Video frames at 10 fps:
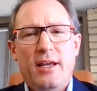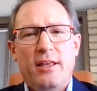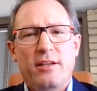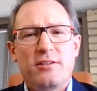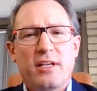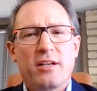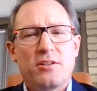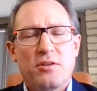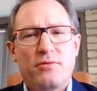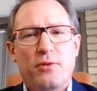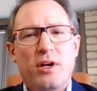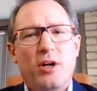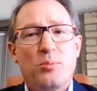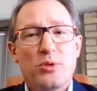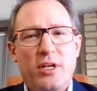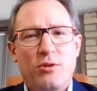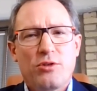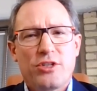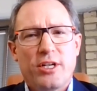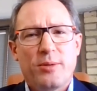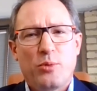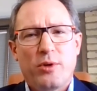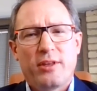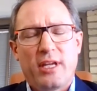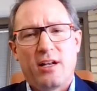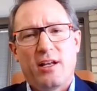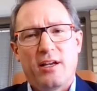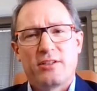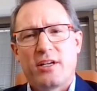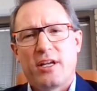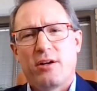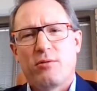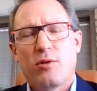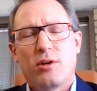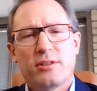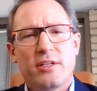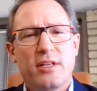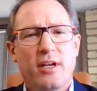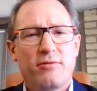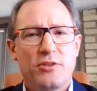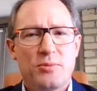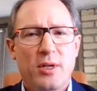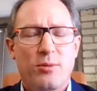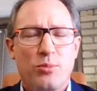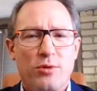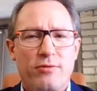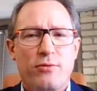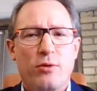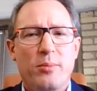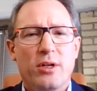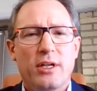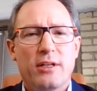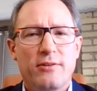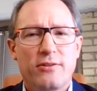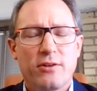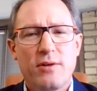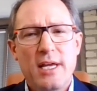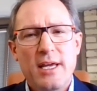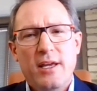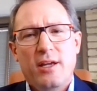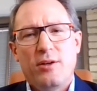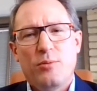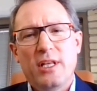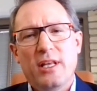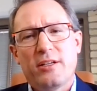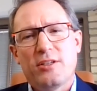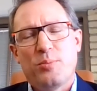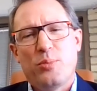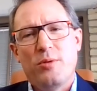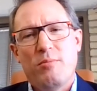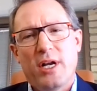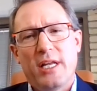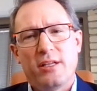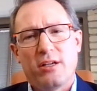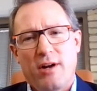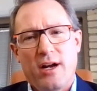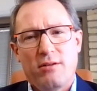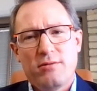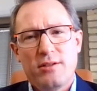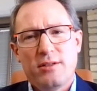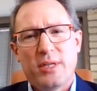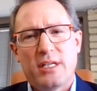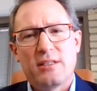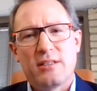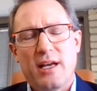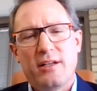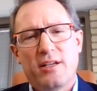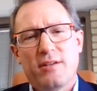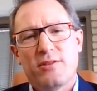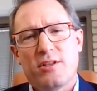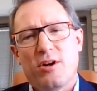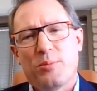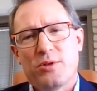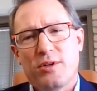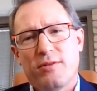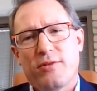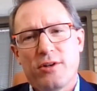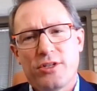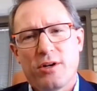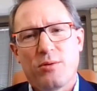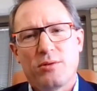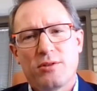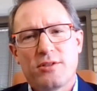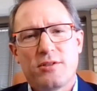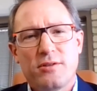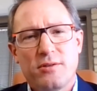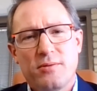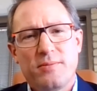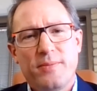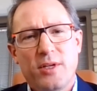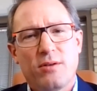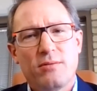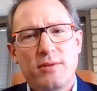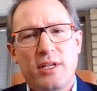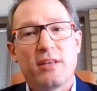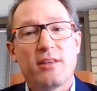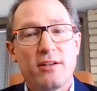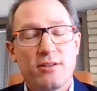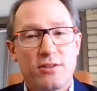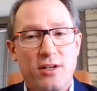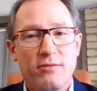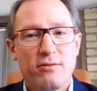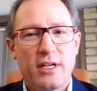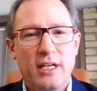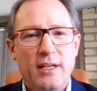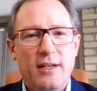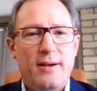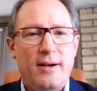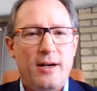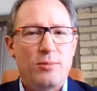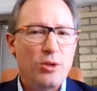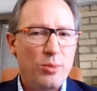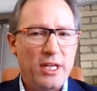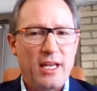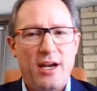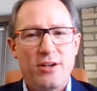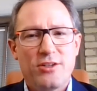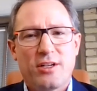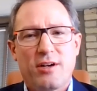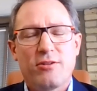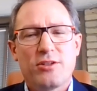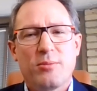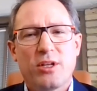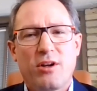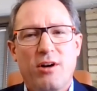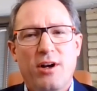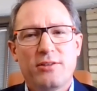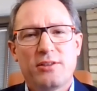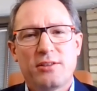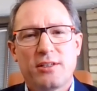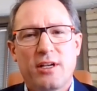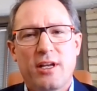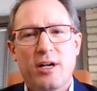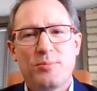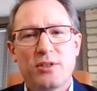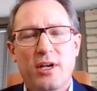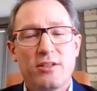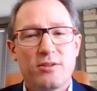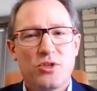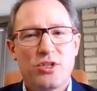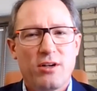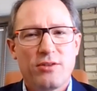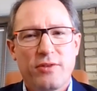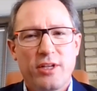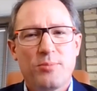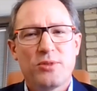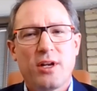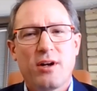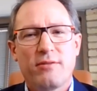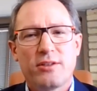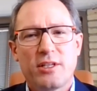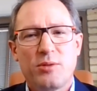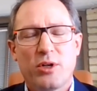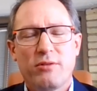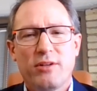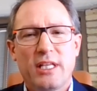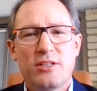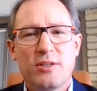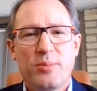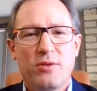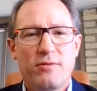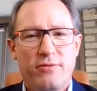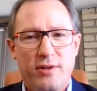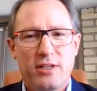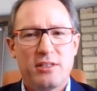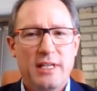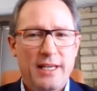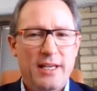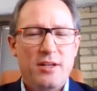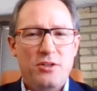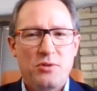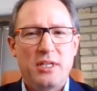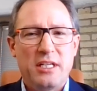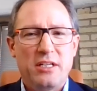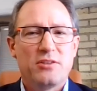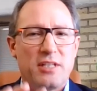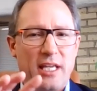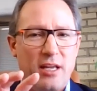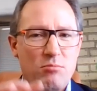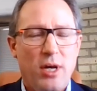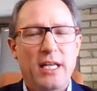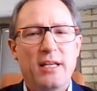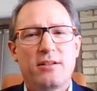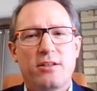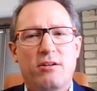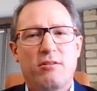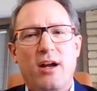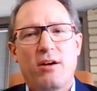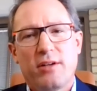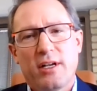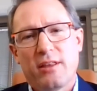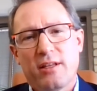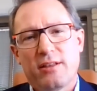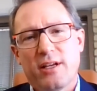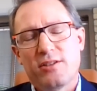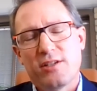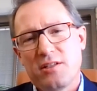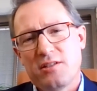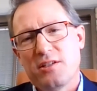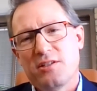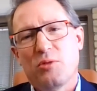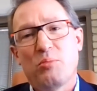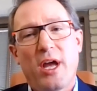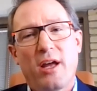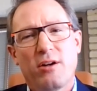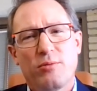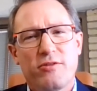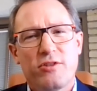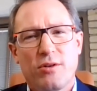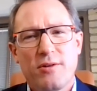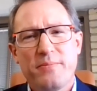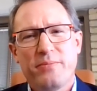And then to get to the full one hundred percent ownership with Canalaska getting a royalty, they have to spend upward of four million dollars. So we like to put money in the ground because that gives the opportunity for our shareholders to, you know, get that discovery. Um, a little bit of cash to cover some of the costs, uh, an upside, some shares for the upside, obviously. But really, it's about, for us, doing deals to get money into the ground. And I think that's a consistent pattern we've shown,